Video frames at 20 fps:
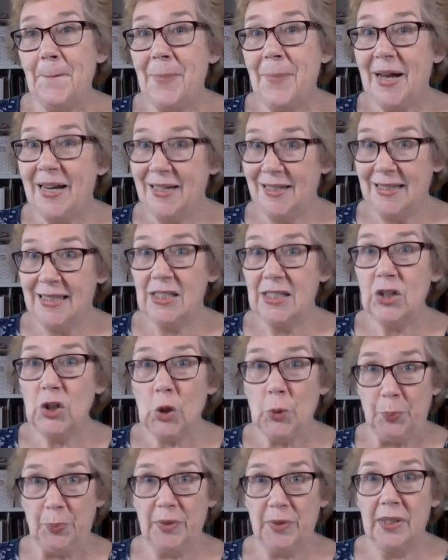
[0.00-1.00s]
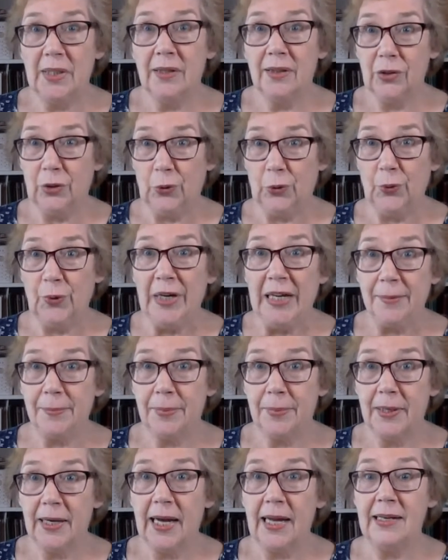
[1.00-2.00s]
But it stopped the creep.
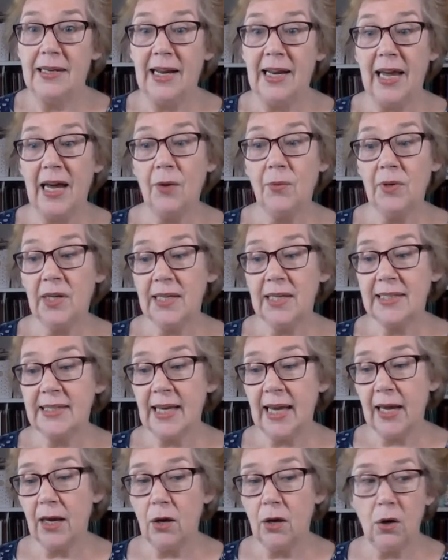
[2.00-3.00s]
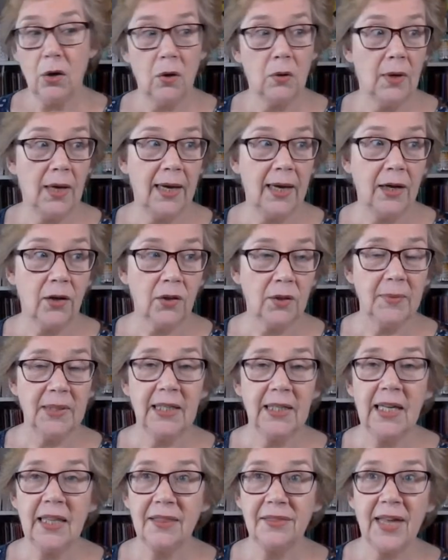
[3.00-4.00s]
And now when I say, oh, hang on a
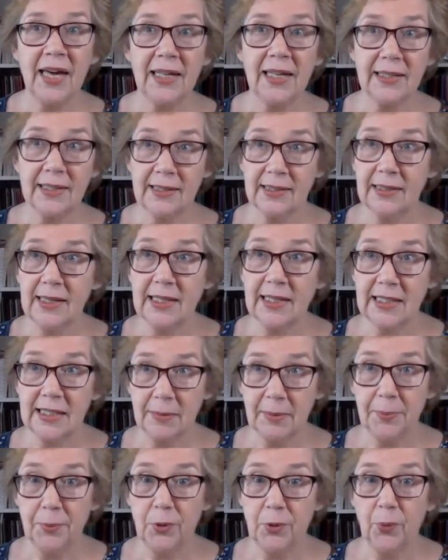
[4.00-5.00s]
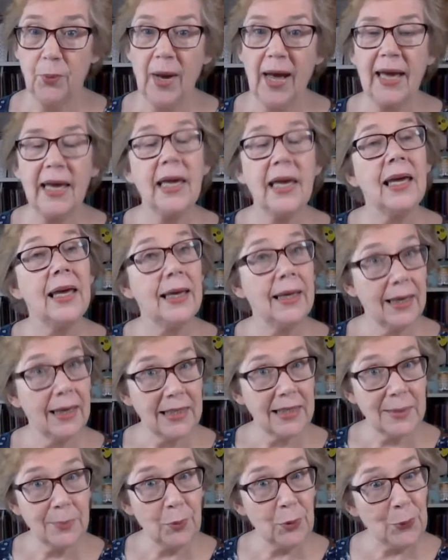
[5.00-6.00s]
minute, that needs to be put away, it
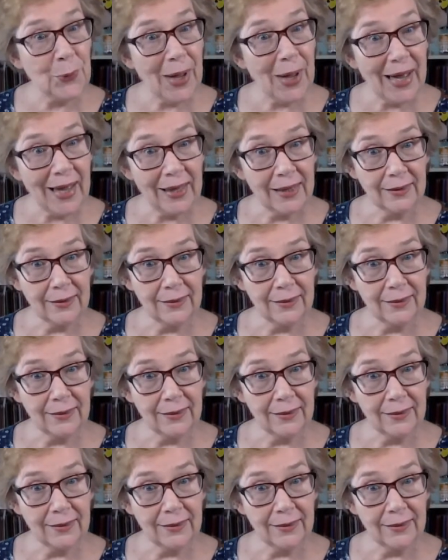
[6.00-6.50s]
gets put away.